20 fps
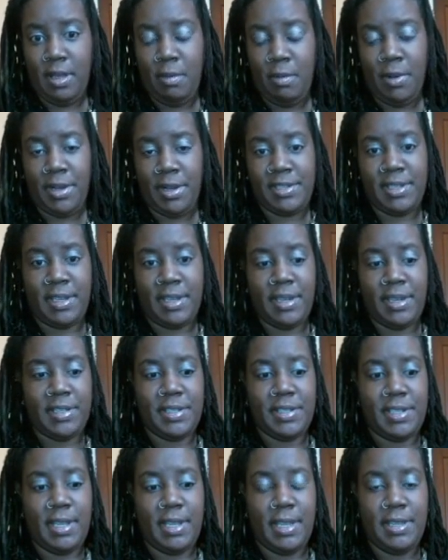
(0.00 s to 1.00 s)
What it's done
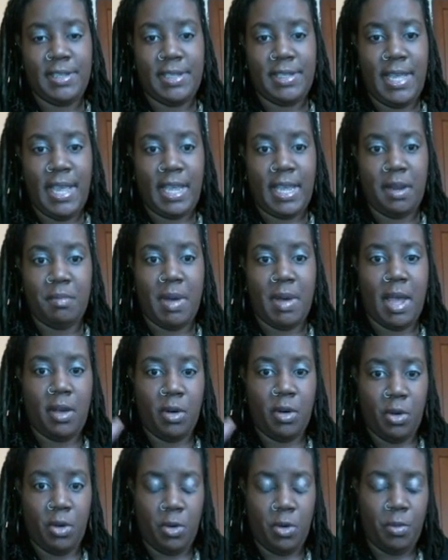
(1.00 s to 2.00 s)
is taken my
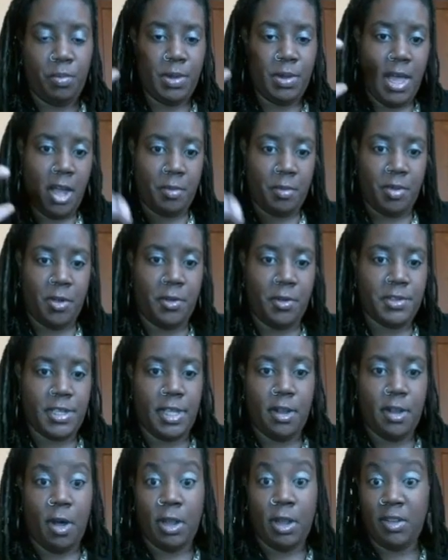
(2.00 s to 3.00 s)
whole blog post
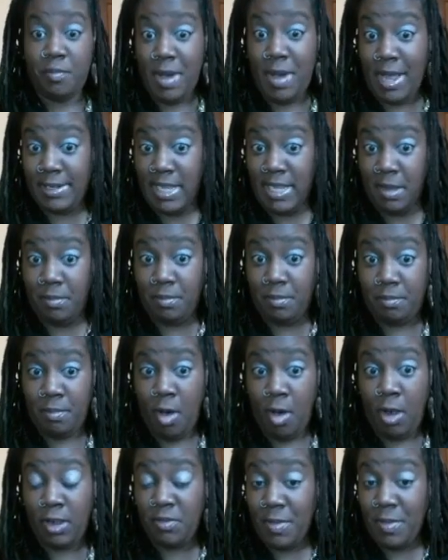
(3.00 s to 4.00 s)
and all of my
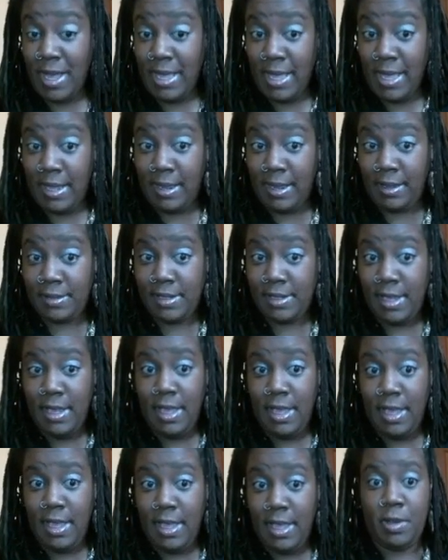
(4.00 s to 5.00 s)
headings
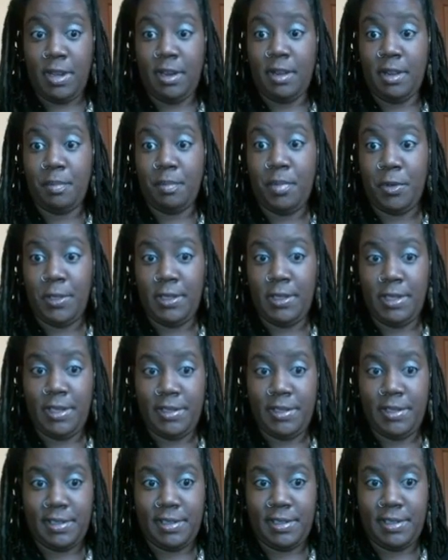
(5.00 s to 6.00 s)
and created a bullet
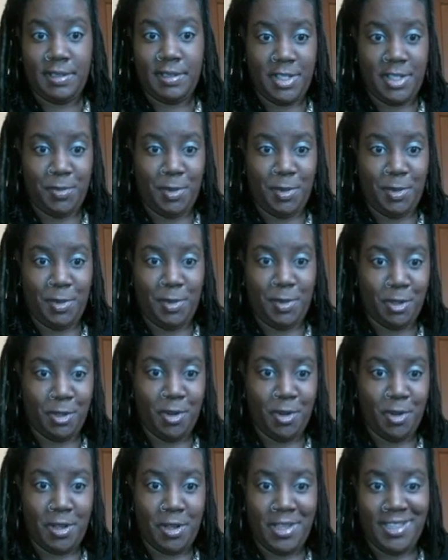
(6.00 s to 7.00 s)
list. I spelled bullet
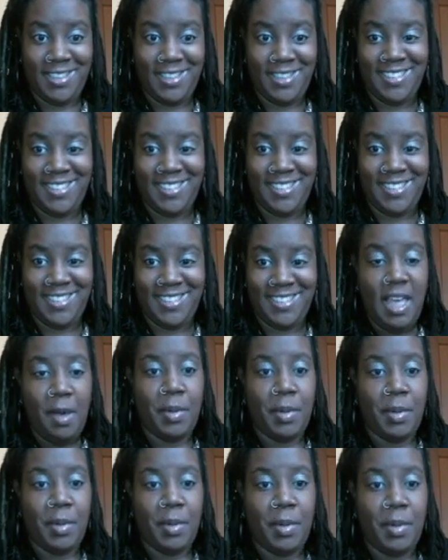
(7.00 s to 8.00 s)
wrong.
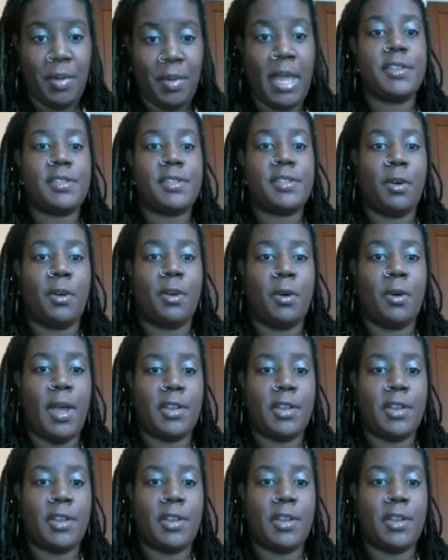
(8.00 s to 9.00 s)
But anyway, so
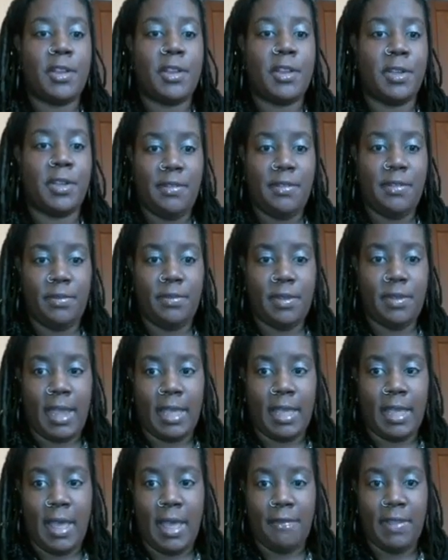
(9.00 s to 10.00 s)
as you can see, I
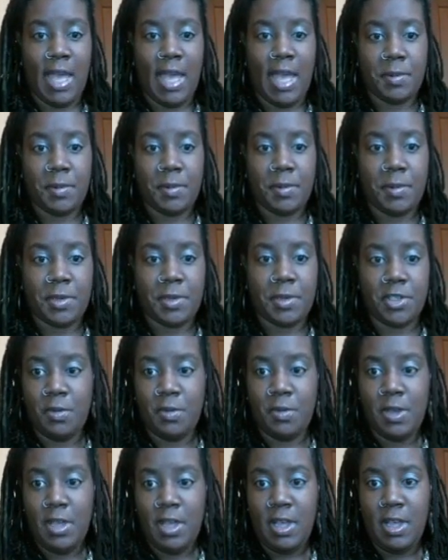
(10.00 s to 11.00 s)
can have the option
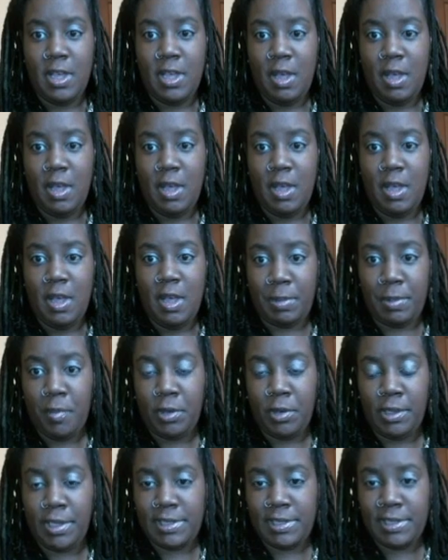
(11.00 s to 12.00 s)
to manipulate my
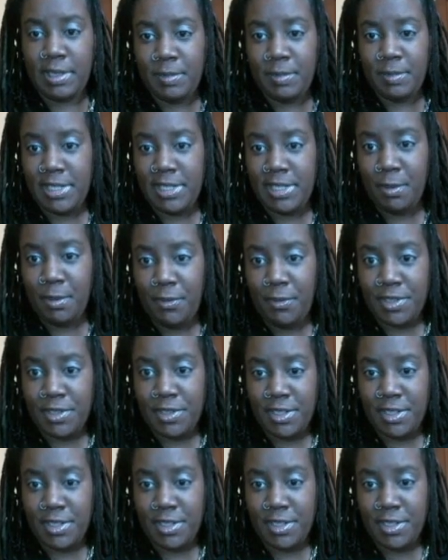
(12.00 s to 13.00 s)
bullet list. Let's see what this
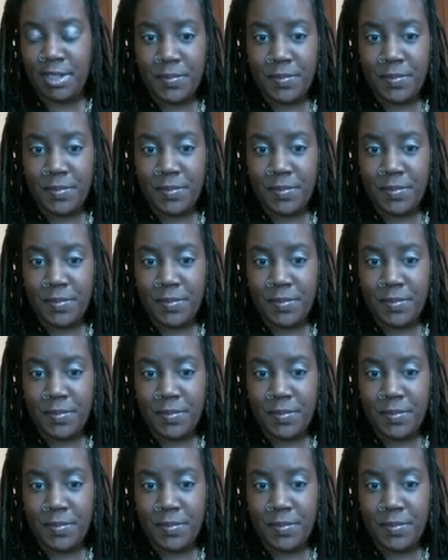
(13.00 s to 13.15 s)
does.